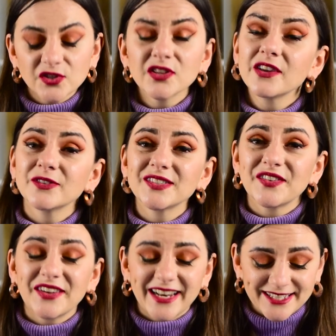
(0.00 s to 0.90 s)
So that was
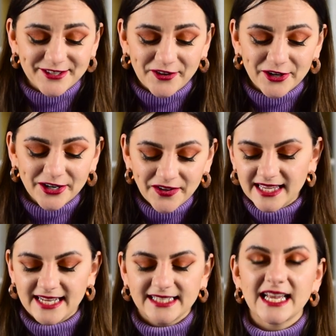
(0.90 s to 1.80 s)
very nice of her. The
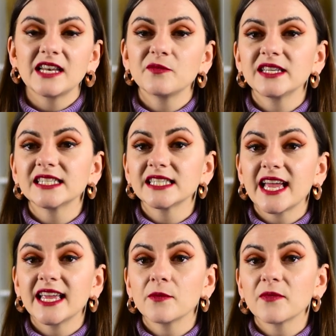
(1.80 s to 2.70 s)
next item is
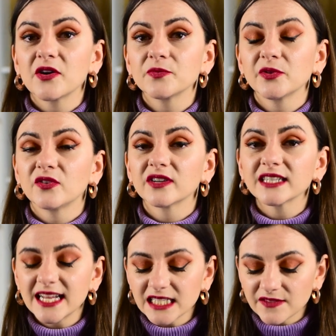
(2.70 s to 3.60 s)
a mouth blown
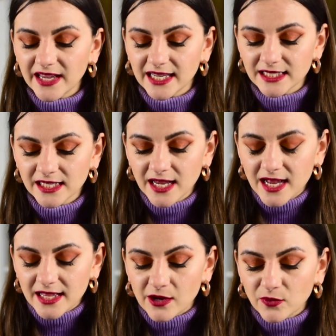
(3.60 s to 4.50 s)
glass vase.
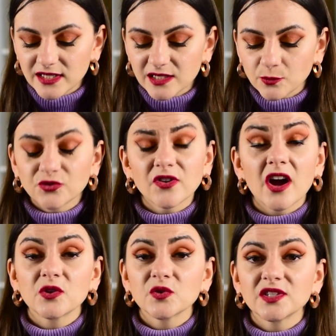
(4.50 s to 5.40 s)
That one is a
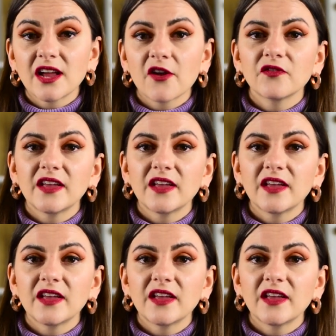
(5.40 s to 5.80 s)
Murano style